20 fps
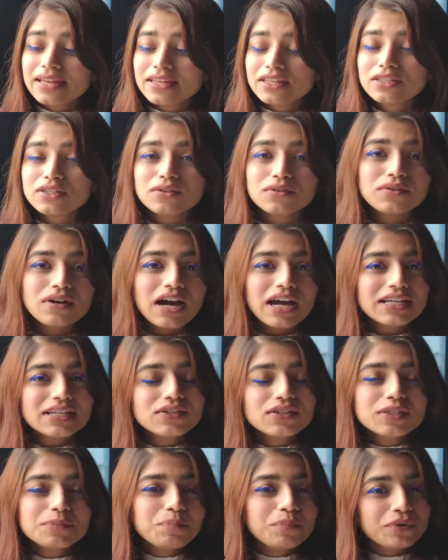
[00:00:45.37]
So I
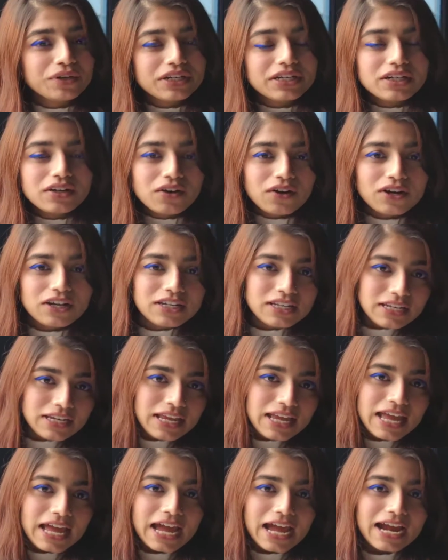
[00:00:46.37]
just put it on
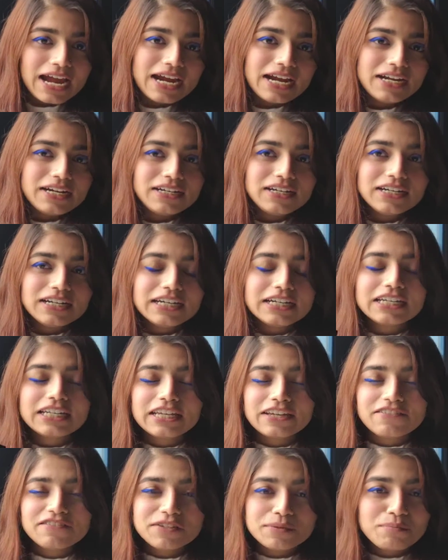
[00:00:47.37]
and it
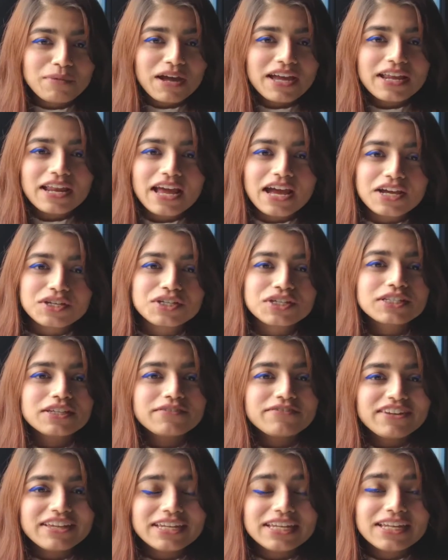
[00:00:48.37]
gives my lashes
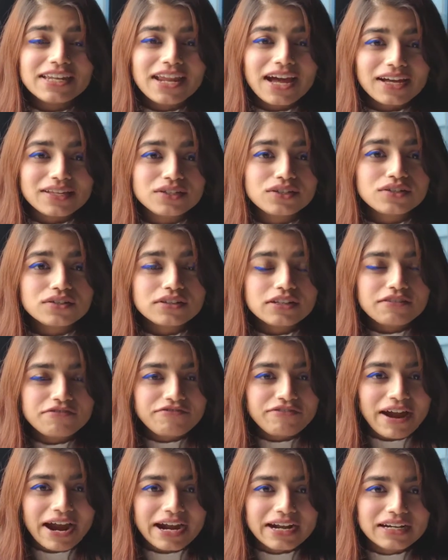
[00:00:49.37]
a very natural
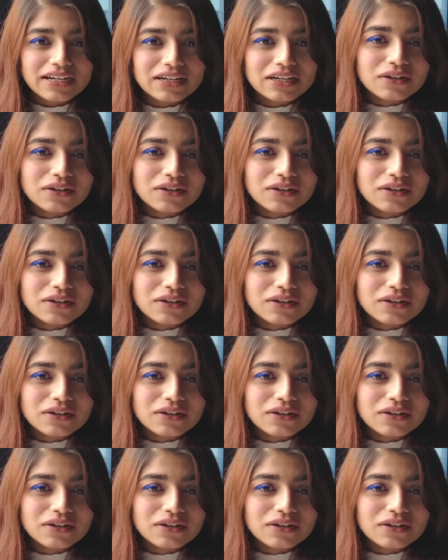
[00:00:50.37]
fanned